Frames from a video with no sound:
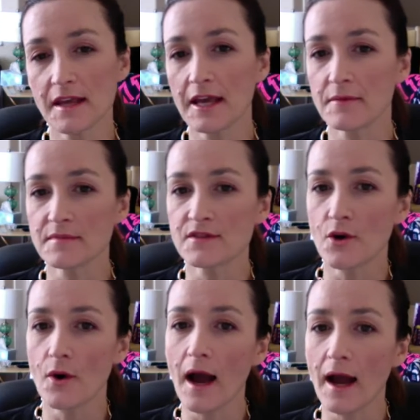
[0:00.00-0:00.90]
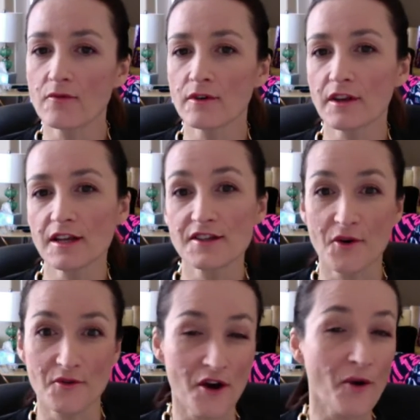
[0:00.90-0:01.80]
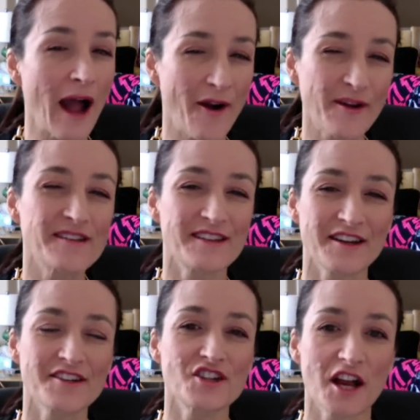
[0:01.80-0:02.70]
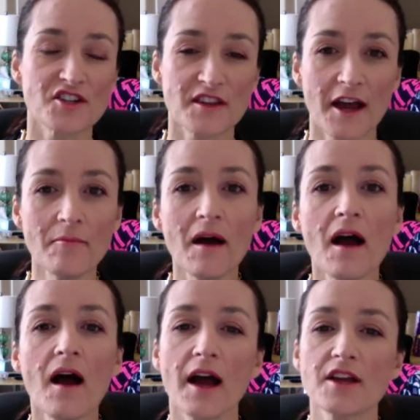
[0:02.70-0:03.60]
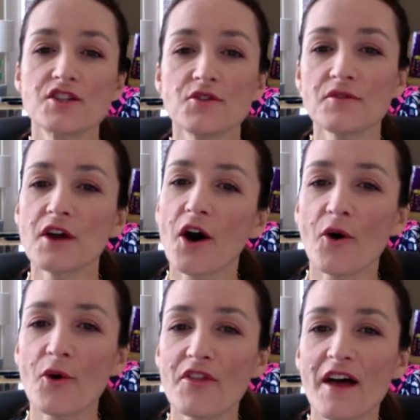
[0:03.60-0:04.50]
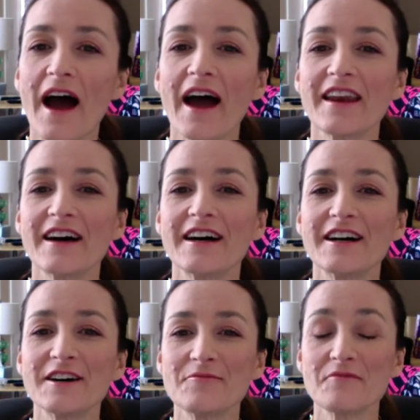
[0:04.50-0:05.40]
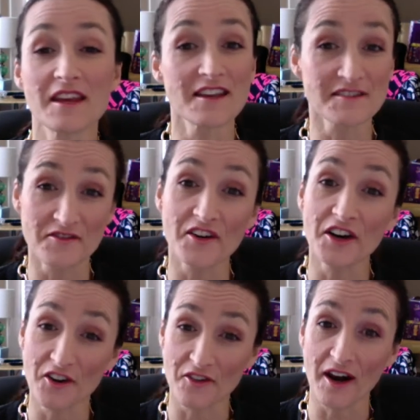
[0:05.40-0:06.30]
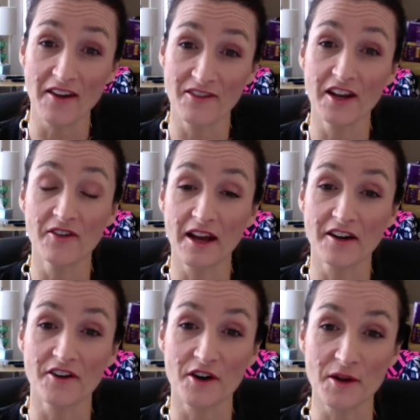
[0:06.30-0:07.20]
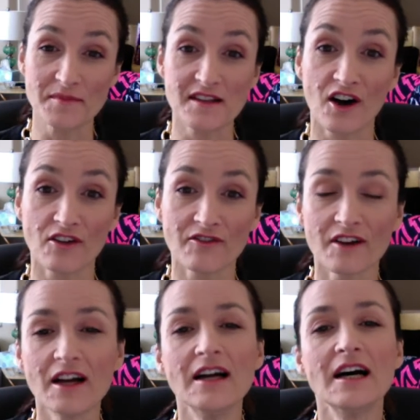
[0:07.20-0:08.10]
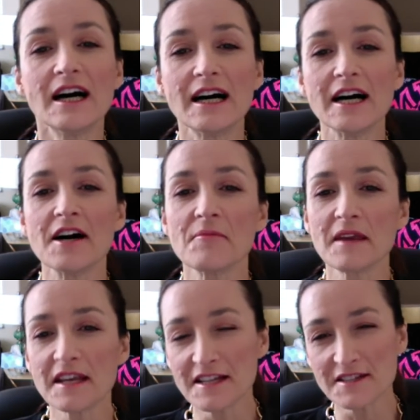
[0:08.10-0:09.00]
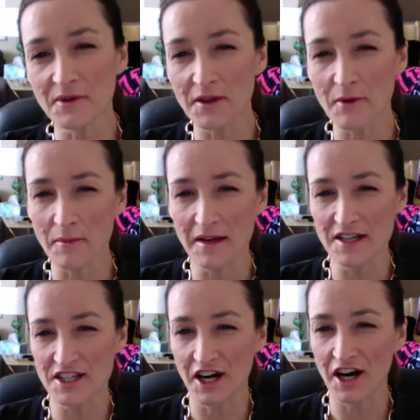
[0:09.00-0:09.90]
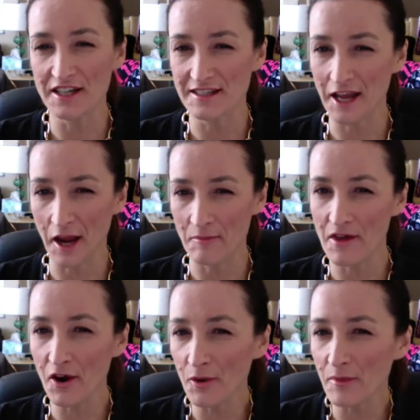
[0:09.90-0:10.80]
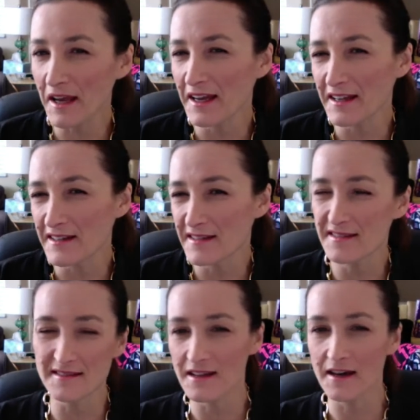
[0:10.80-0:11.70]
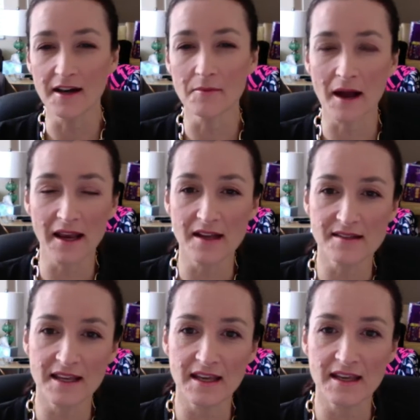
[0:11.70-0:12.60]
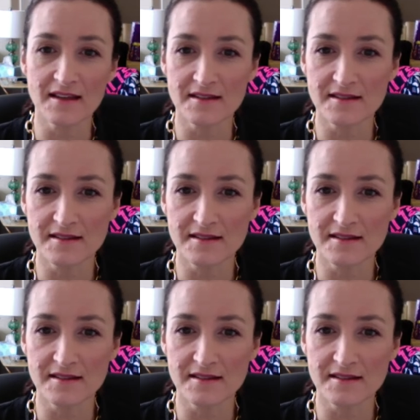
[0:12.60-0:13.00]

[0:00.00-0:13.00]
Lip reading: him, so I really don't know how he's going to judge them. I do know that he's a very great video editor himself. He doesn't really want me to share his name though, because I guess he's